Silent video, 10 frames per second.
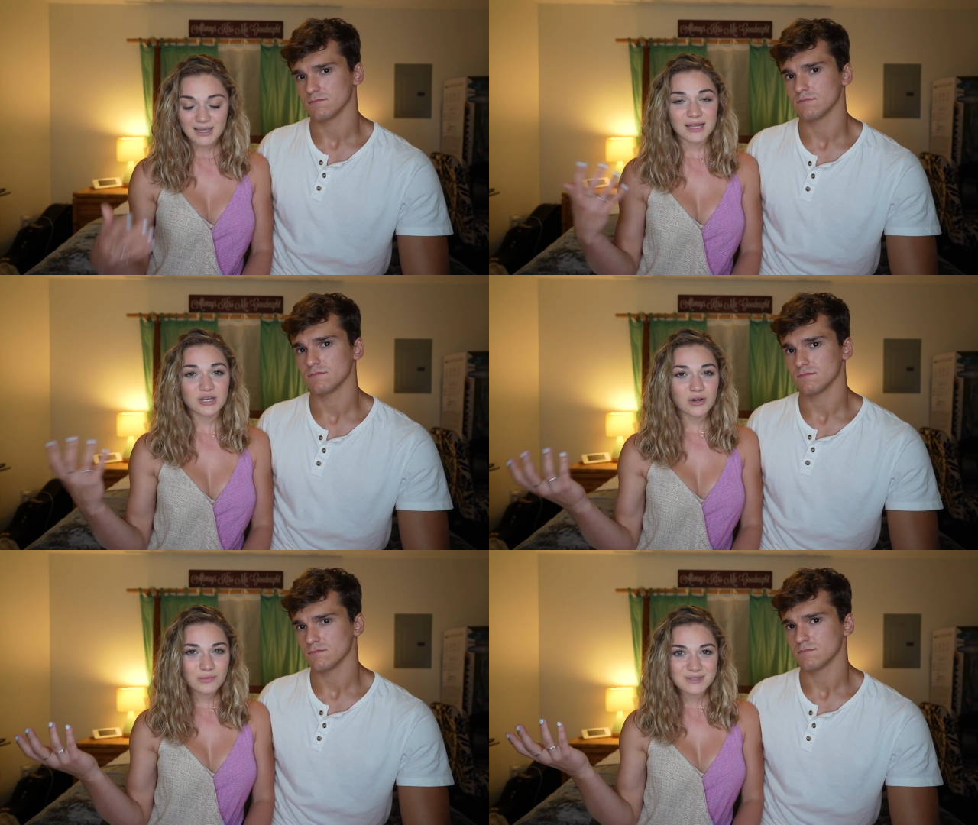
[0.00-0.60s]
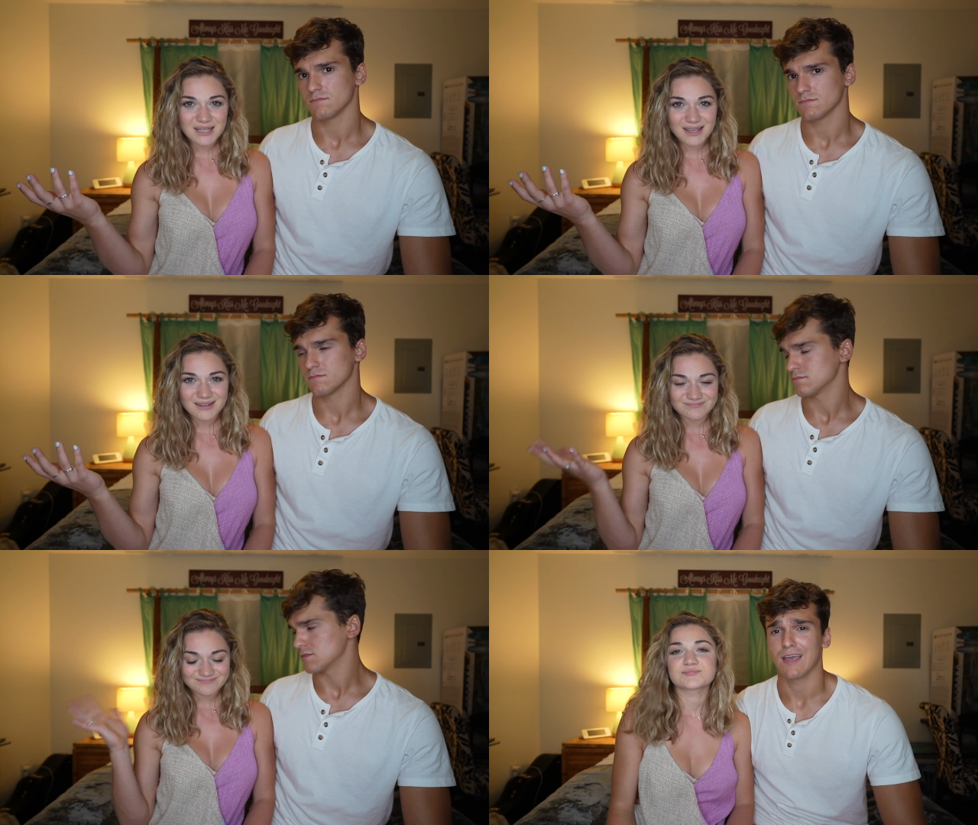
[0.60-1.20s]
Speaker 1: in your own
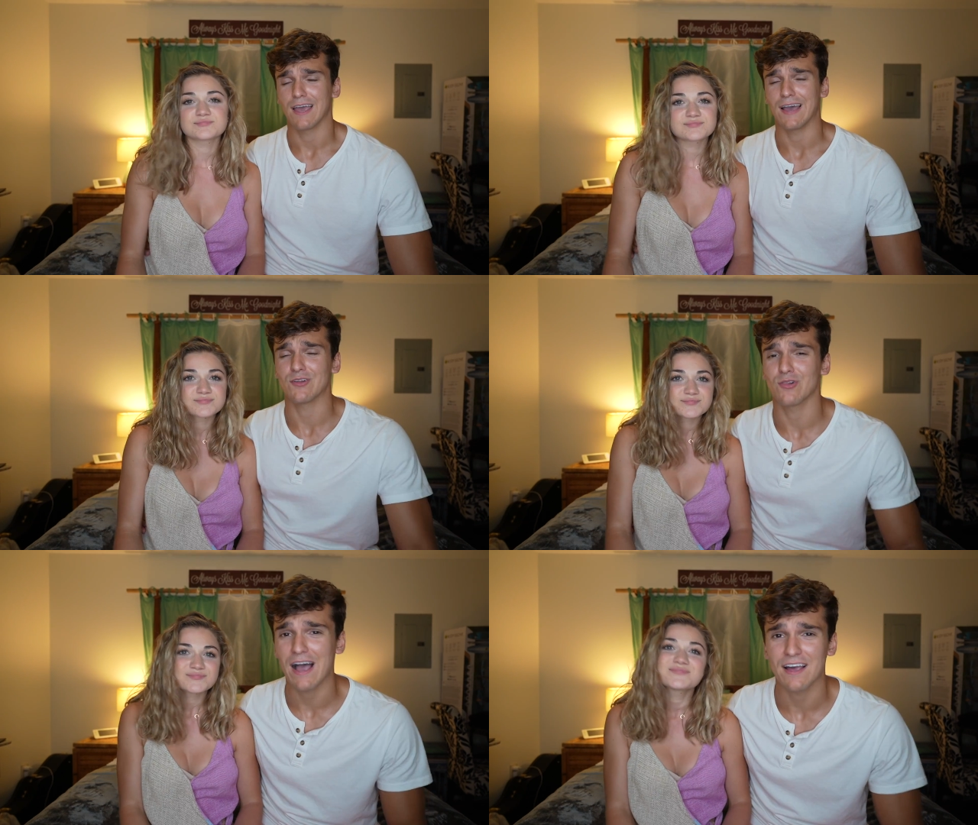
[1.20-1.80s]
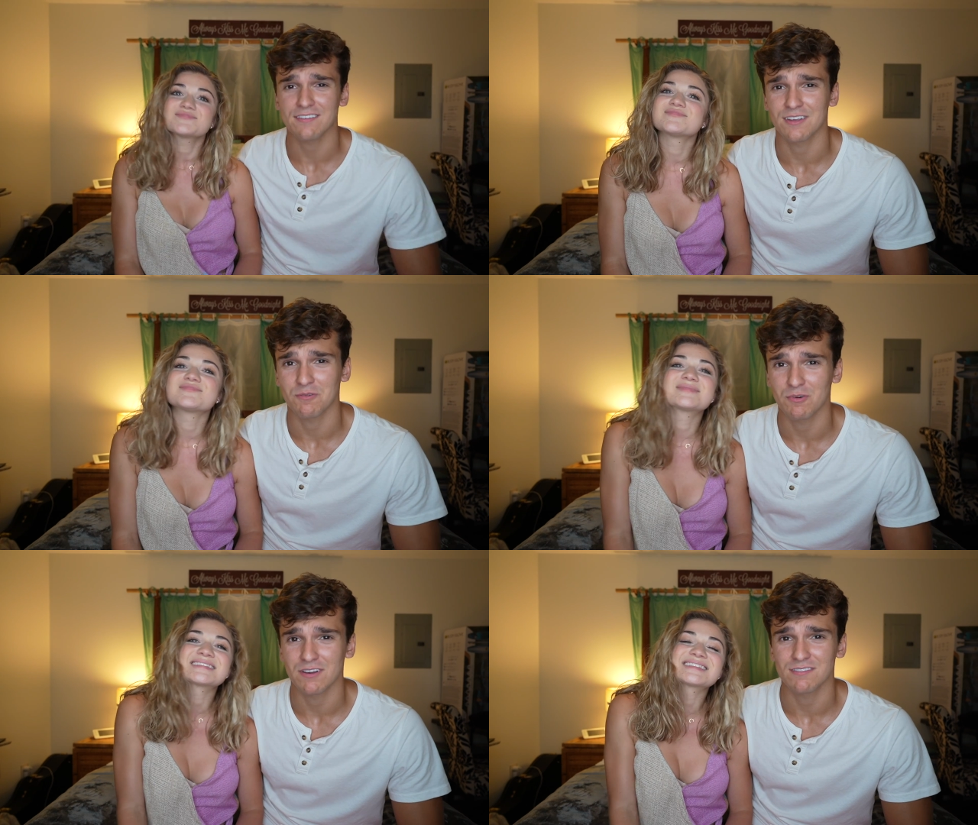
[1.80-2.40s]
skin.
Speaker 2: And the last thing
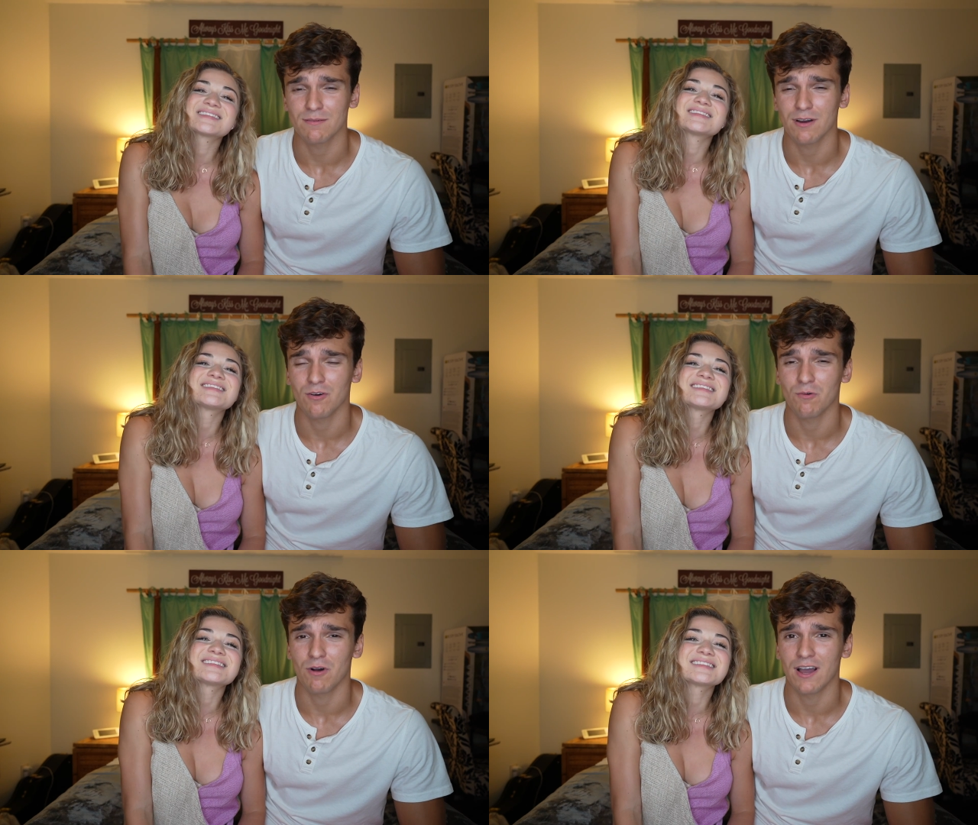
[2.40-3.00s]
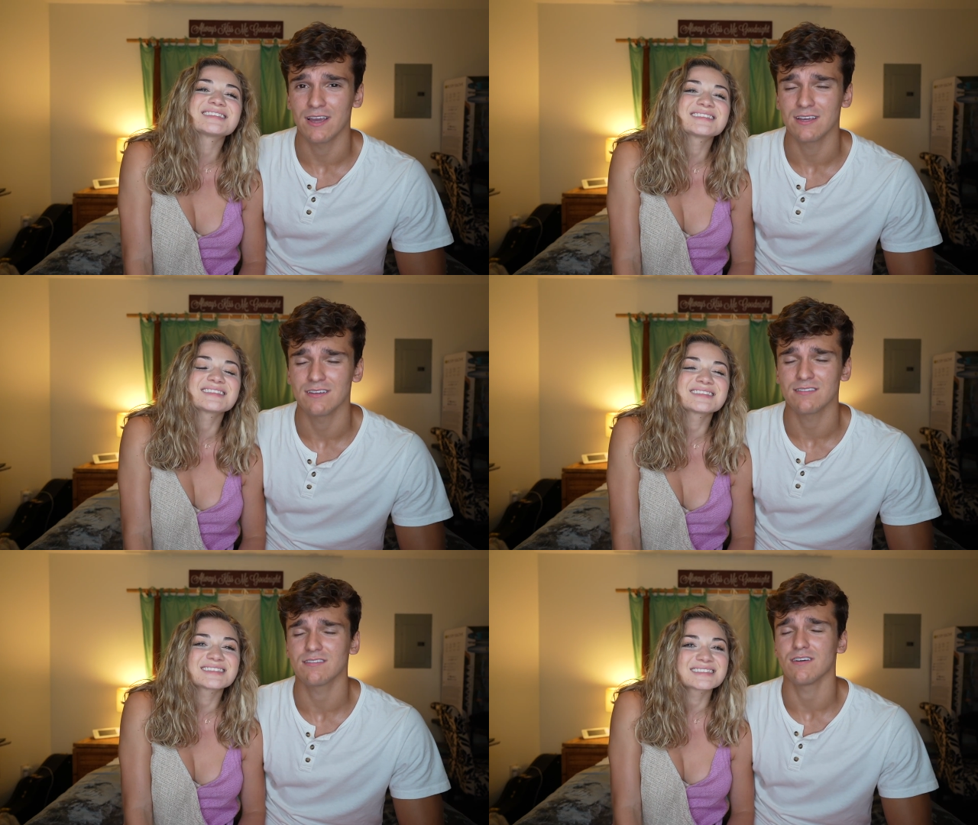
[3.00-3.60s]
we want to say about Hawaii
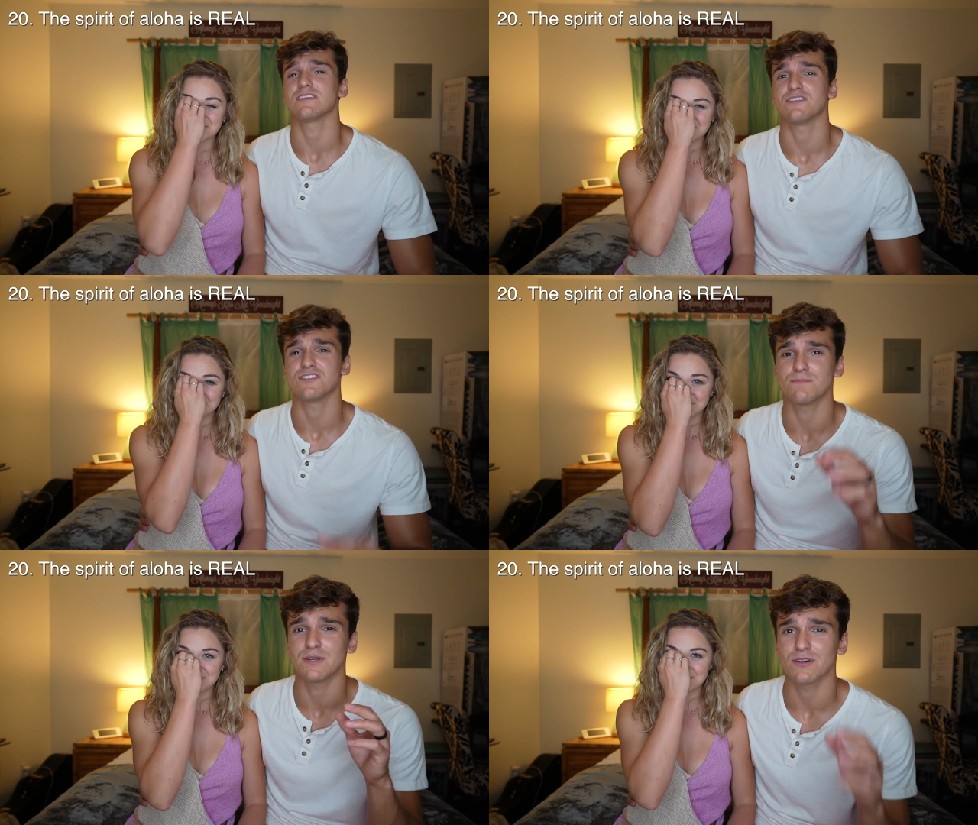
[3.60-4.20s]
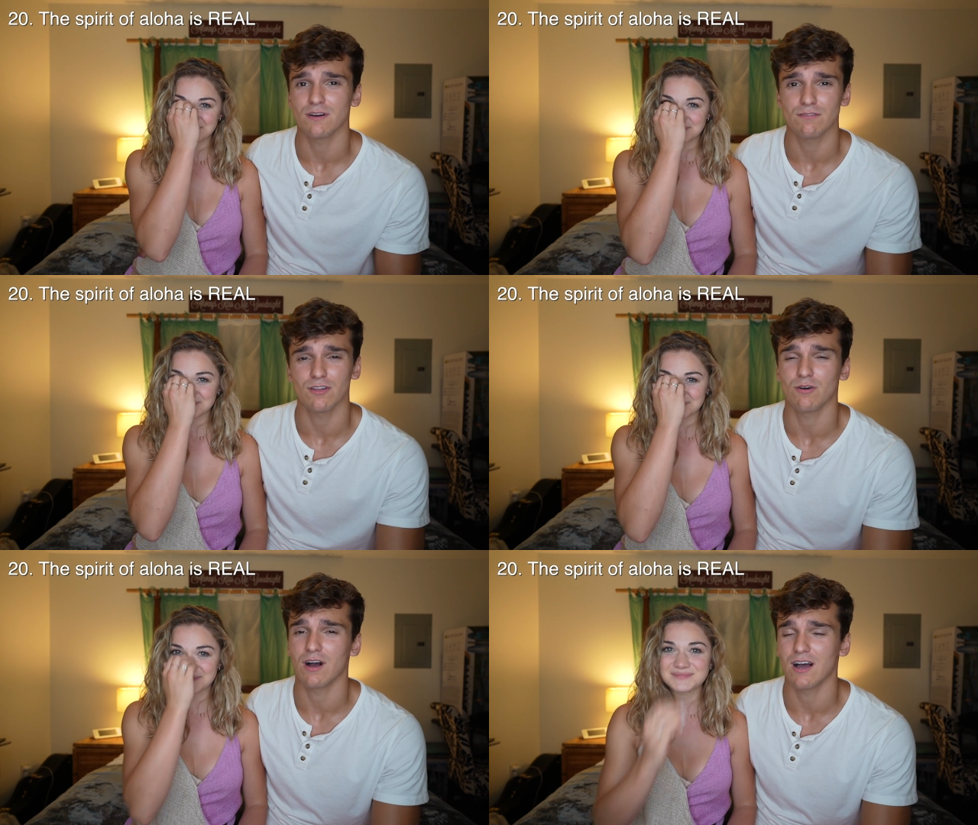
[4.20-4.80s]
is the spirit of
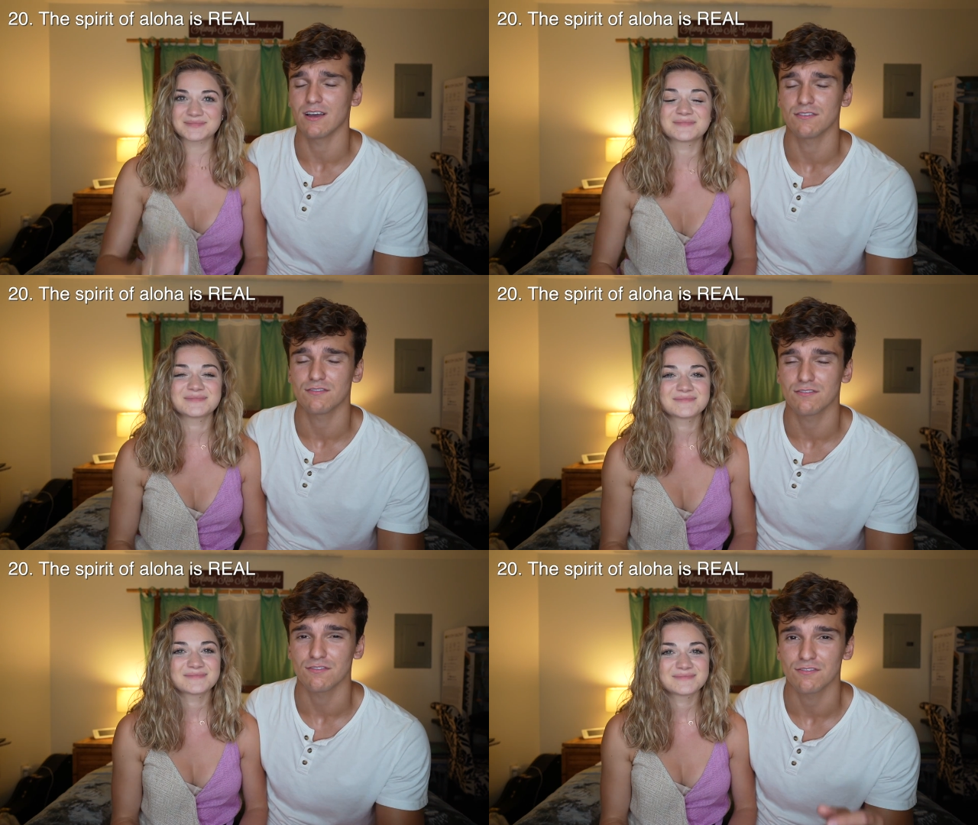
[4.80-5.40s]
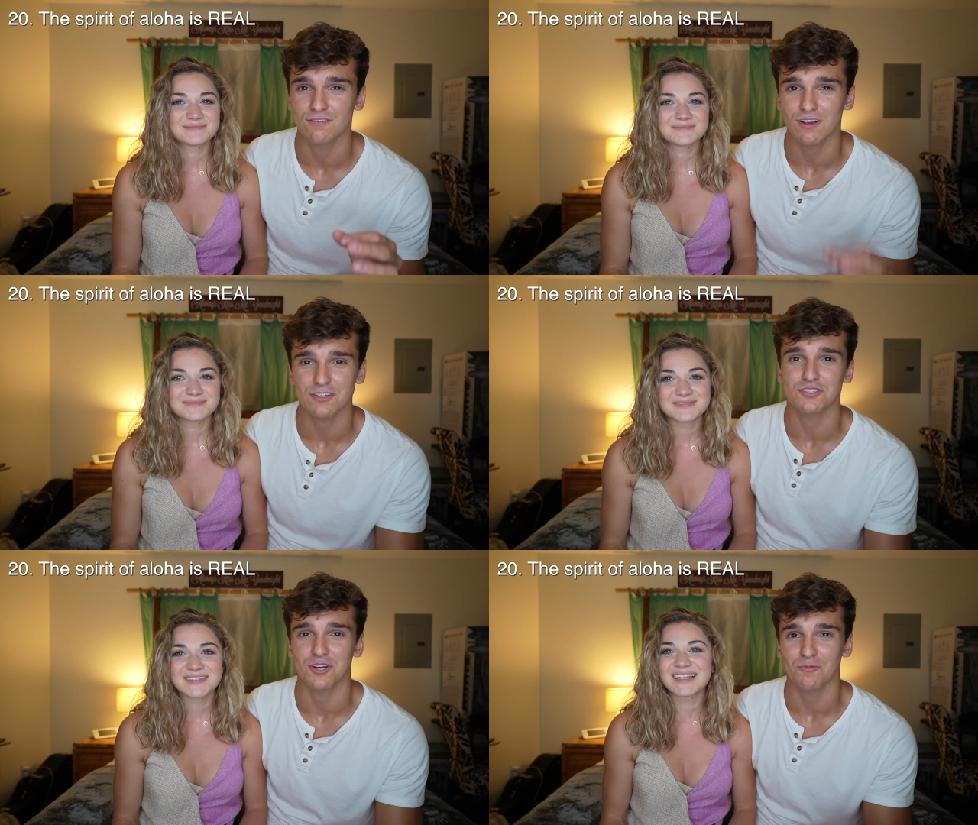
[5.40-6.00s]
aloha is
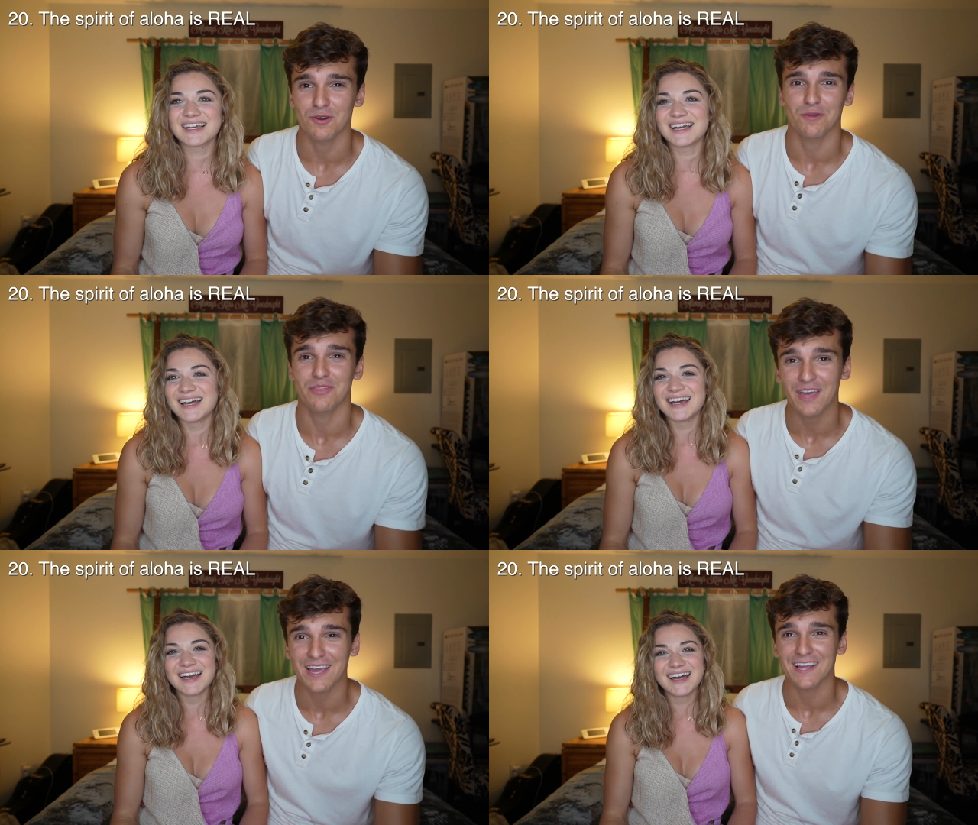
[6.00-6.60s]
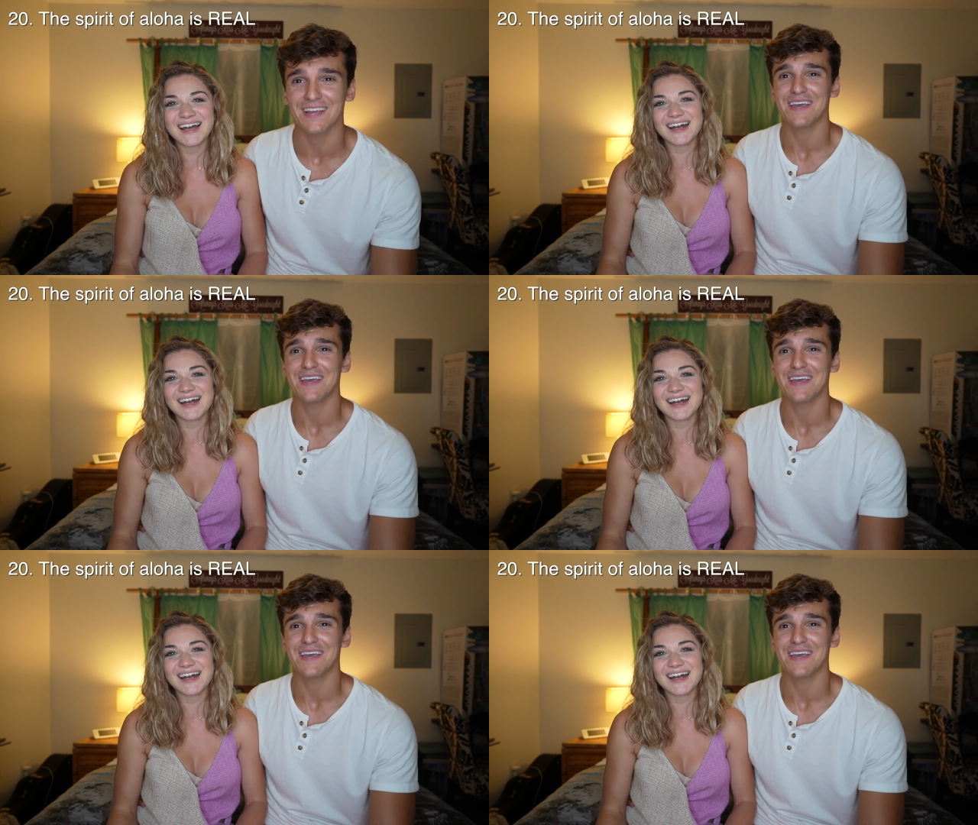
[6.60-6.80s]
such a real thing.